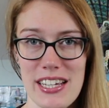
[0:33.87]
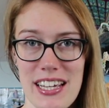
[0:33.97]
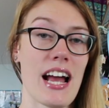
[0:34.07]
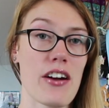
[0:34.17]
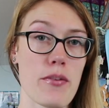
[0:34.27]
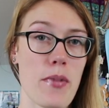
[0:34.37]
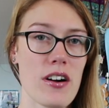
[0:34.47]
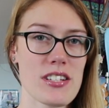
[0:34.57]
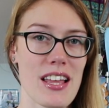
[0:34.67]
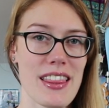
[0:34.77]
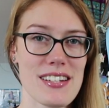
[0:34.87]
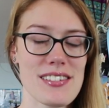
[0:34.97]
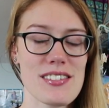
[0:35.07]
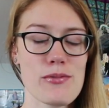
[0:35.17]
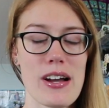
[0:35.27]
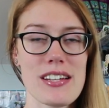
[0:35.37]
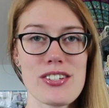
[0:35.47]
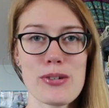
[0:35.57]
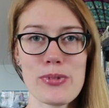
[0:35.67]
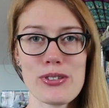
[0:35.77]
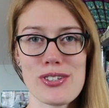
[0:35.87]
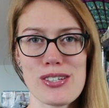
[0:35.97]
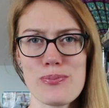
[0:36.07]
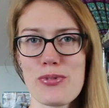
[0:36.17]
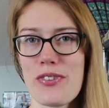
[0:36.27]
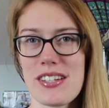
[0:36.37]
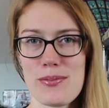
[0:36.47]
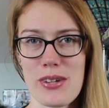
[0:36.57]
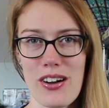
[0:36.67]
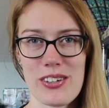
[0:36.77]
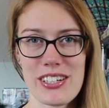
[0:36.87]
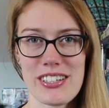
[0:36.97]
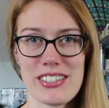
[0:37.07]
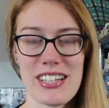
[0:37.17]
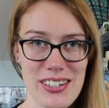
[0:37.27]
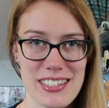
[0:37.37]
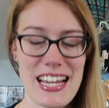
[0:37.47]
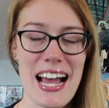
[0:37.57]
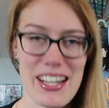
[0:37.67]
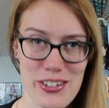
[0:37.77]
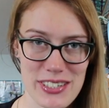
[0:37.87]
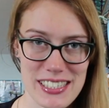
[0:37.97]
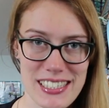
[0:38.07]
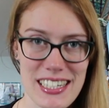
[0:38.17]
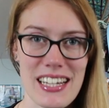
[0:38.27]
In Harry Potter, this is when Dumbledore, Professor McGonagall and Hagrid